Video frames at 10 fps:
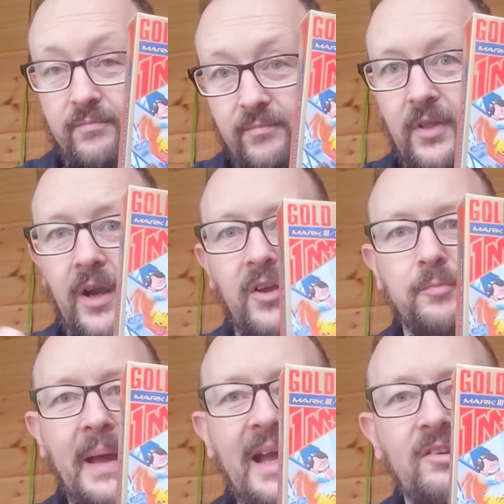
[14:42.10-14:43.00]
the last
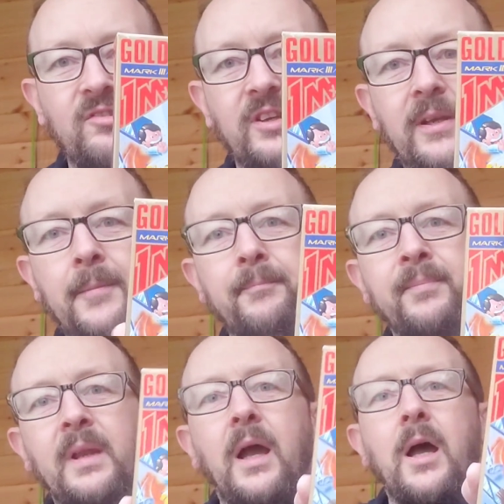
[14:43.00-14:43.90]
batch.
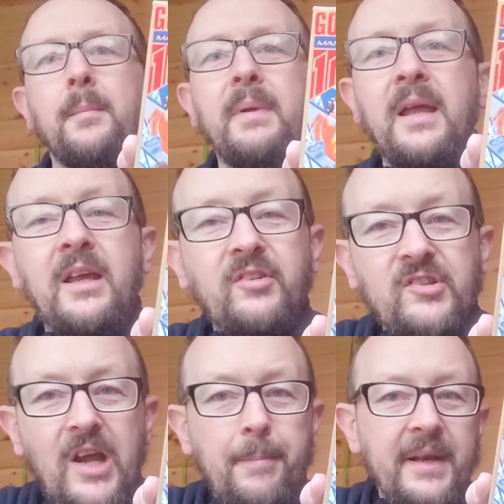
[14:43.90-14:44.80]
It is a
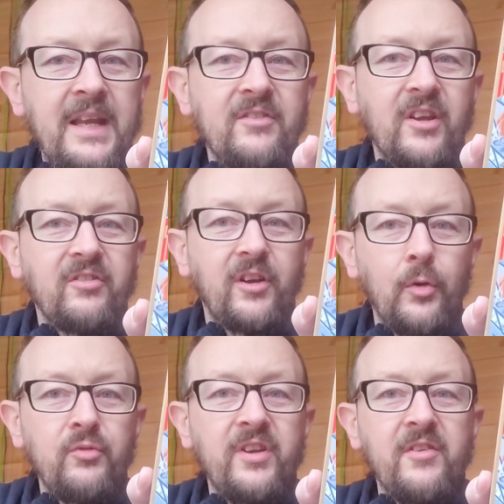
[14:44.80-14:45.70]
Japanese
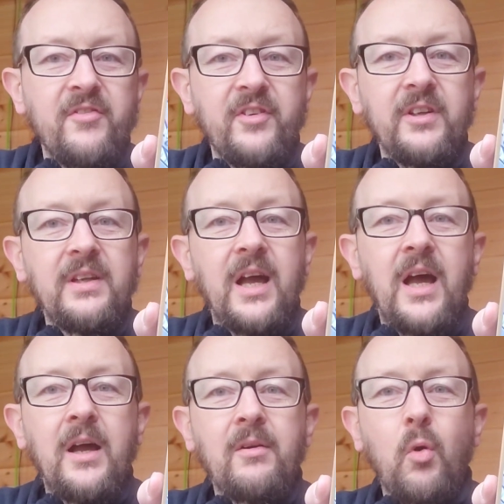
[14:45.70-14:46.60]
exclusive,
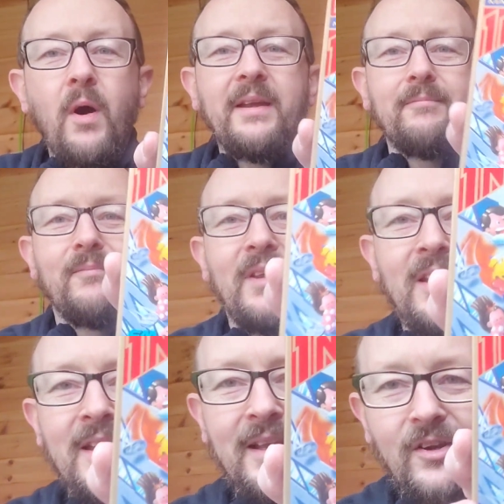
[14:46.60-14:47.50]
quite
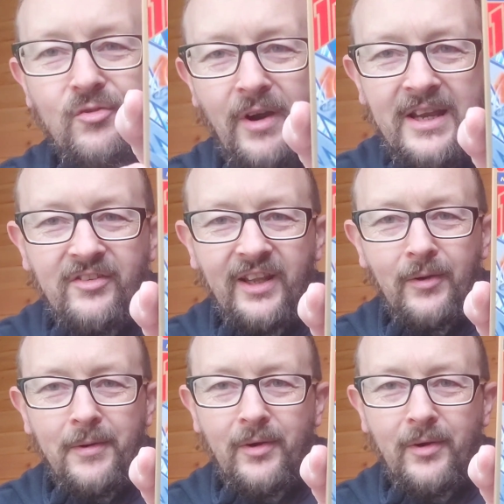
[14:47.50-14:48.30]
crazy